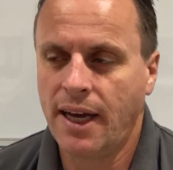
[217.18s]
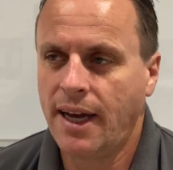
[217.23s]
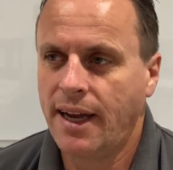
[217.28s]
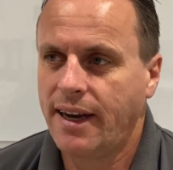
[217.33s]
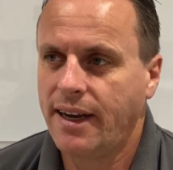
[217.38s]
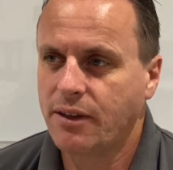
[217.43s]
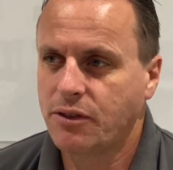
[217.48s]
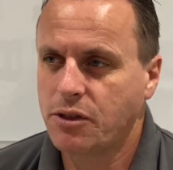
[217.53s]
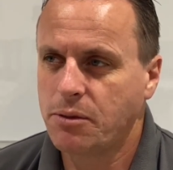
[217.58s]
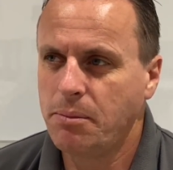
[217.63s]

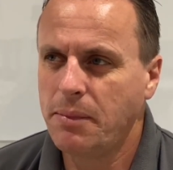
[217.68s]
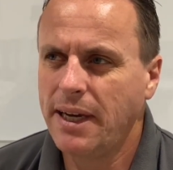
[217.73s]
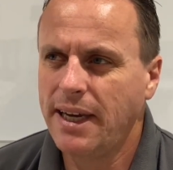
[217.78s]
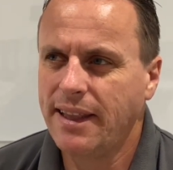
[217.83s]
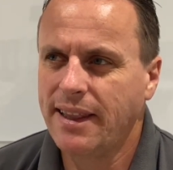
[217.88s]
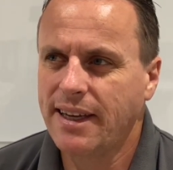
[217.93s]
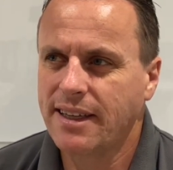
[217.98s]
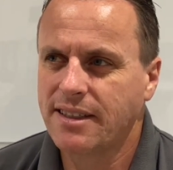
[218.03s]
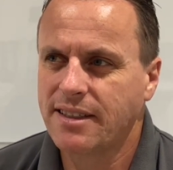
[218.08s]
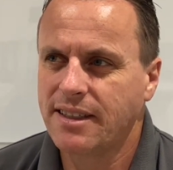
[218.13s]
Now, to me,
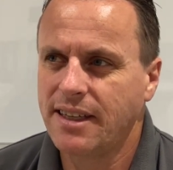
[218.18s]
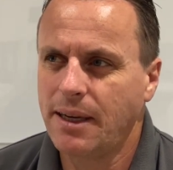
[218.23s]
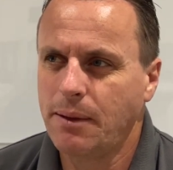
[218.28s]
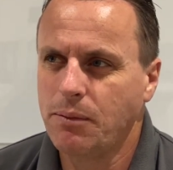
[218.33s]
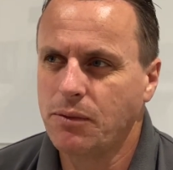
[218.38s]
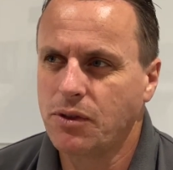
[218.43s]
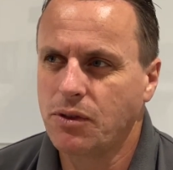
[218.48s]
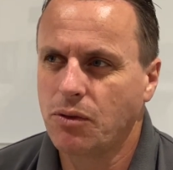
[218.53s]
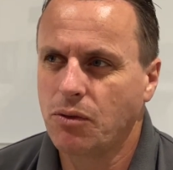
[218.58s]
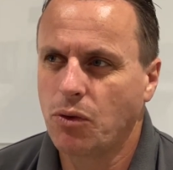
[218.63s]
that
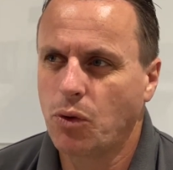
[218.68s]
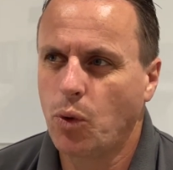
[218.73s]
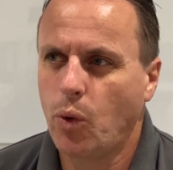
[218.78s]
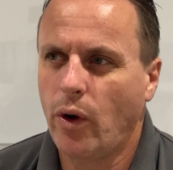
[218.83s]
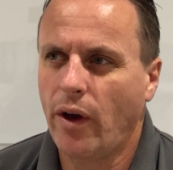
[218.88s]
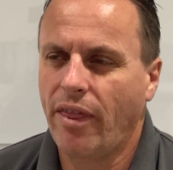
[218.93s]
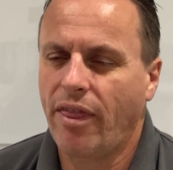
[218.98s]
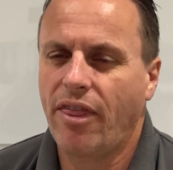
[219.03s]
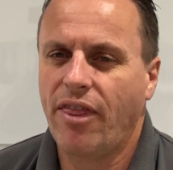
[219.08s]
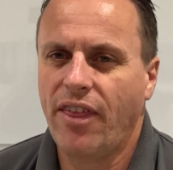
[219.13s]
seems
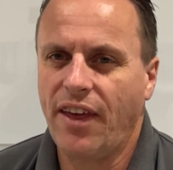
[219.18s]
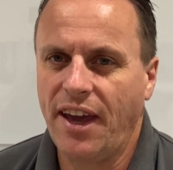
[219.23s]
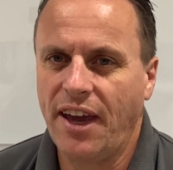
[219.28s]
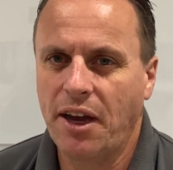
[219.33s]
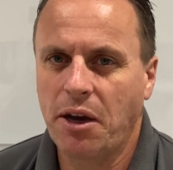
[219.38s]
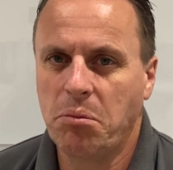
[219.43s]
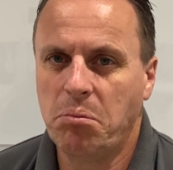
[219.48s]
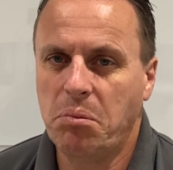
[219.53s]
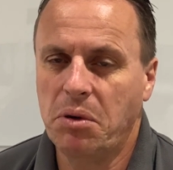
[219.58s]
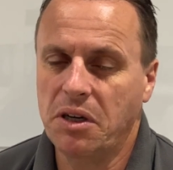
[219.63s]
quite thick,
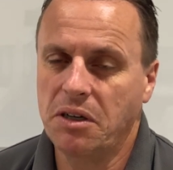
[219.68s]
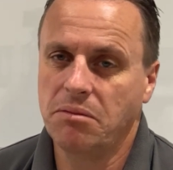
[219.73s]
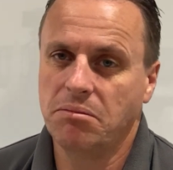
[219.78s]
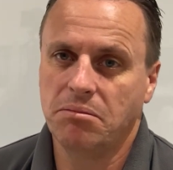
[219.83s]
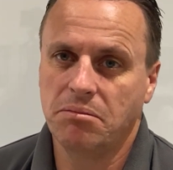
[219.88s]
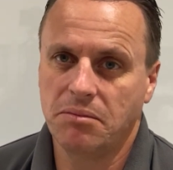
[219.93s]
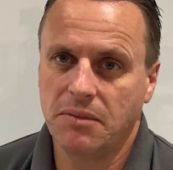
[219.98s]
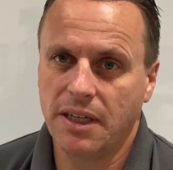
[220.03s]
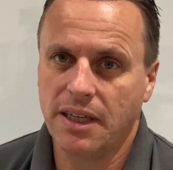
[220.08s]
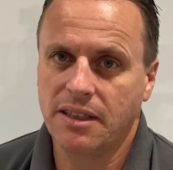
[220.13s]
but
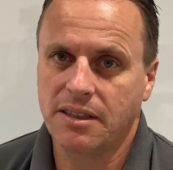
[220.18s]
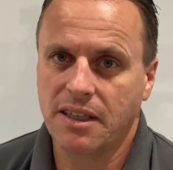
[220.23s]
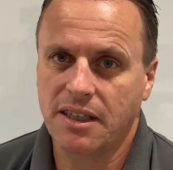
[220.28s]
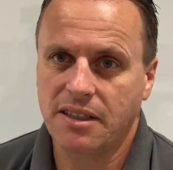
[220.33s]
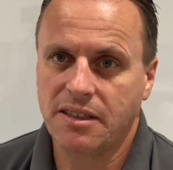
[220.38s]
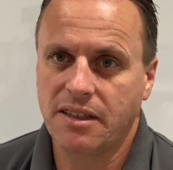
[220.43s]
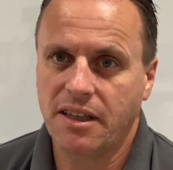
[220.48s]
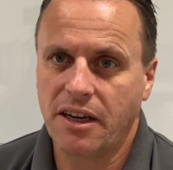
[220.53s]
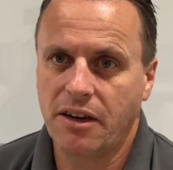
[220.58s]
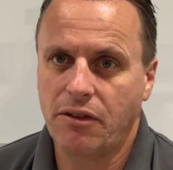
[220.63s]

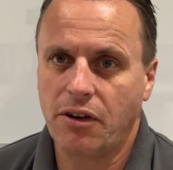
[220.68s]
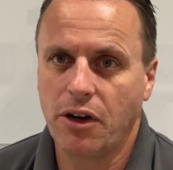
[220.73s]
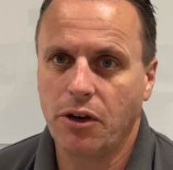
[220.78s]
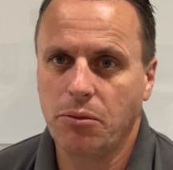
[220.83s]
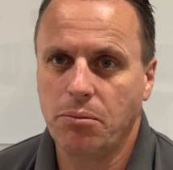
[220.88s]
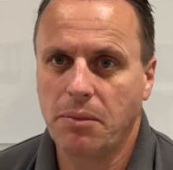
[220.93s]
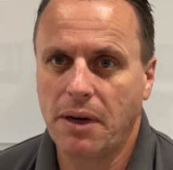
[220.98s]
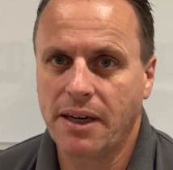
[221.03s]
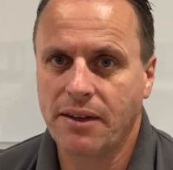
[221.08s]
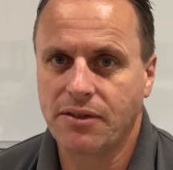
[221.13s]
it's their
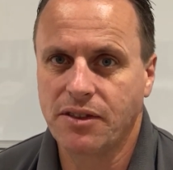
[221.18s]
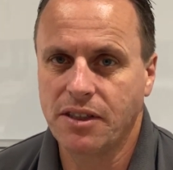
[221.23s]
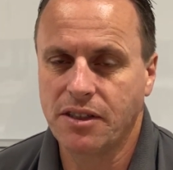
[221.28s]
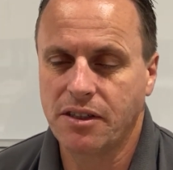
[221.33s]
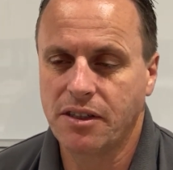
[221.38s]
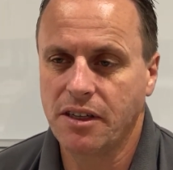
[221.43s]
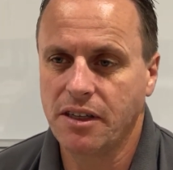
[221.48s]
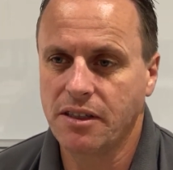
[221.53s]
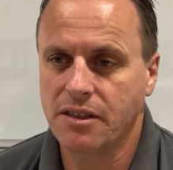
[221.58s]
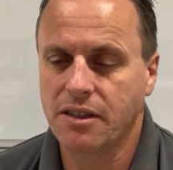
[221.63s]
own maths,
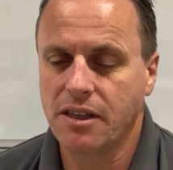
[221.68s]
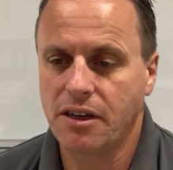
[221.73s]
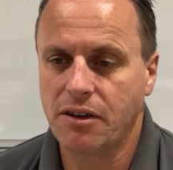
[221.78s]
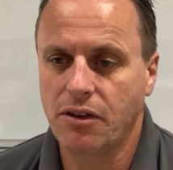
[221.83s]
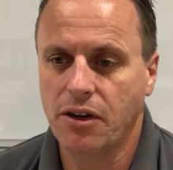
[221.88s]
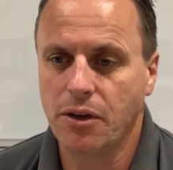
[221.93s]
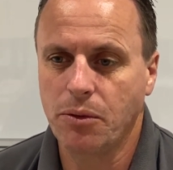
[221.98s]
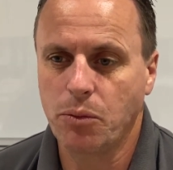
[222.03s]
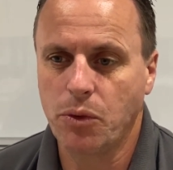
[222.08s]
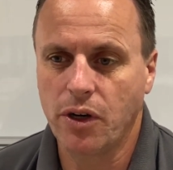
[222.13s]
it's their
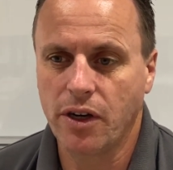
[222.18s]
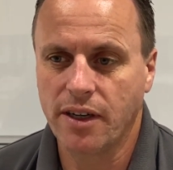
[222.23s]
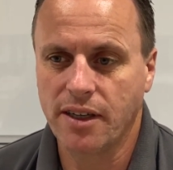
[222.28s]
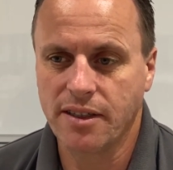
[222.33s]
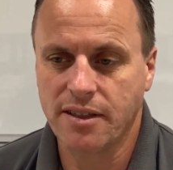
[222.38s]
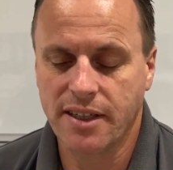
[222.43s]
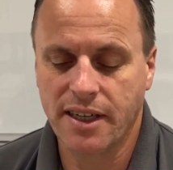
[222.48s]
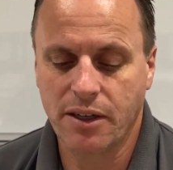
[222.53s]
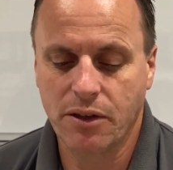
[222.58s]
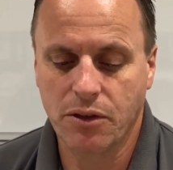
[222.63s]
own
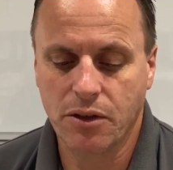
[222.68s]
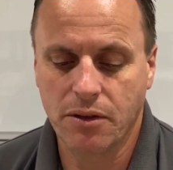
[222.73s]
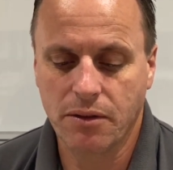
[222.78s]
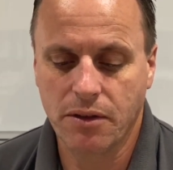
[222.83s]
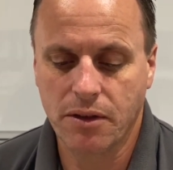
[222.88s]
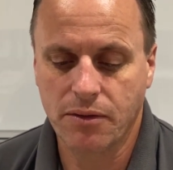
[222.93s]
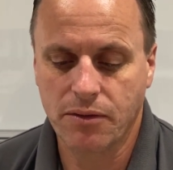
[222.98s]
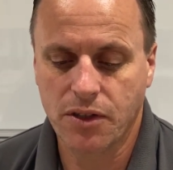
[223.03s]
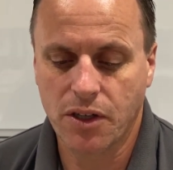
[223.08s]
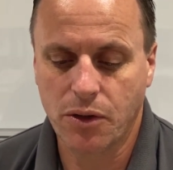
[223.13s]
workings out that
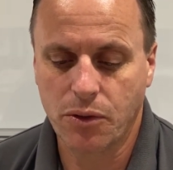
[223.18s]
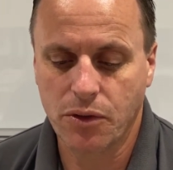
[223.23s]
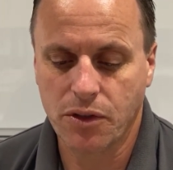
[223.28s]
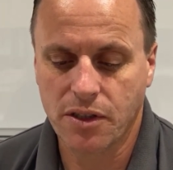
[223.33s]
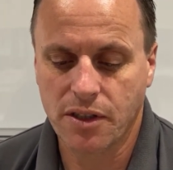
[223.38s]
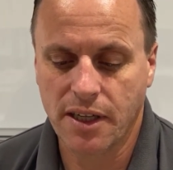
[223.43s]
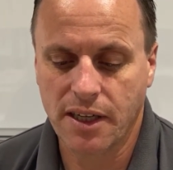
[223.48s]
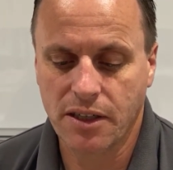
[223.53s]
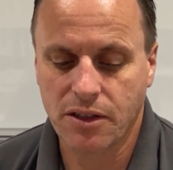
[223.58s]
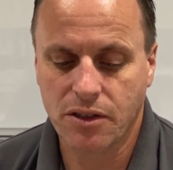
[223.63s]
have told us
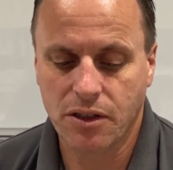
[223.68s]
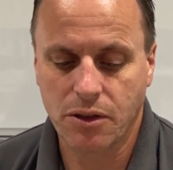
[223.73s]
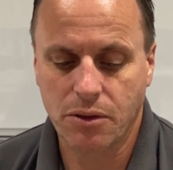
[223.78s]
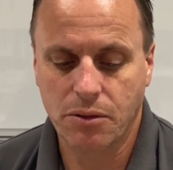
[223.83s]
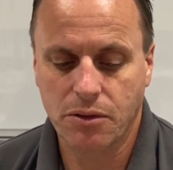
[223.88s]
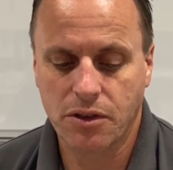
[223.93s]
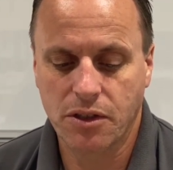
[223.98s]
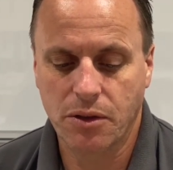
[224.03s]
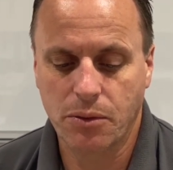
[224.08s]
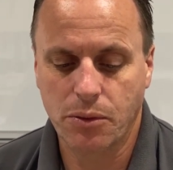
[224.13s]
that, so
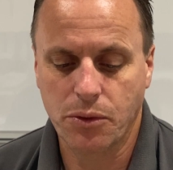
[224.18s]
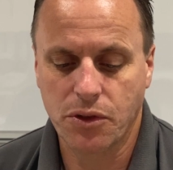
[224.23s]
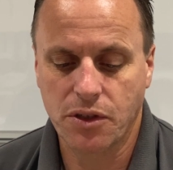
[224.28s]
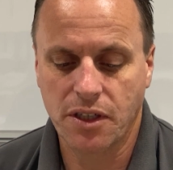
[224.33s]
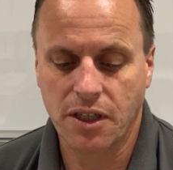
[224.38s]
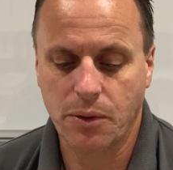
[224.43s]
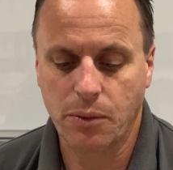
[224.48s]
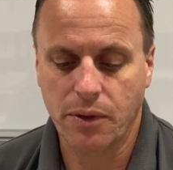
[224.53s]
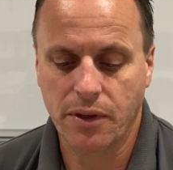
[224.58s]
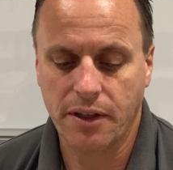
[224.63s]
we'll
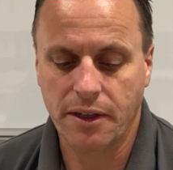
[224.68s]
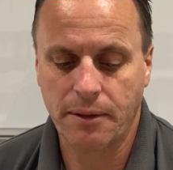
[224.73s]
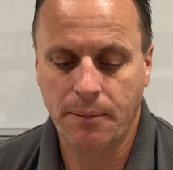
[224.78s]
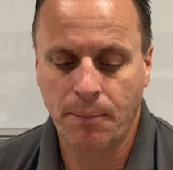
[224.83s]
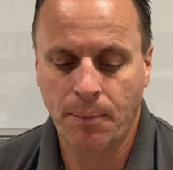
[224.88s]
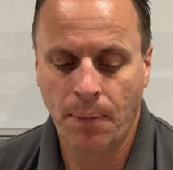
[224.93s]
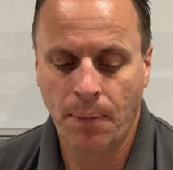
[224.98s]
stick with it.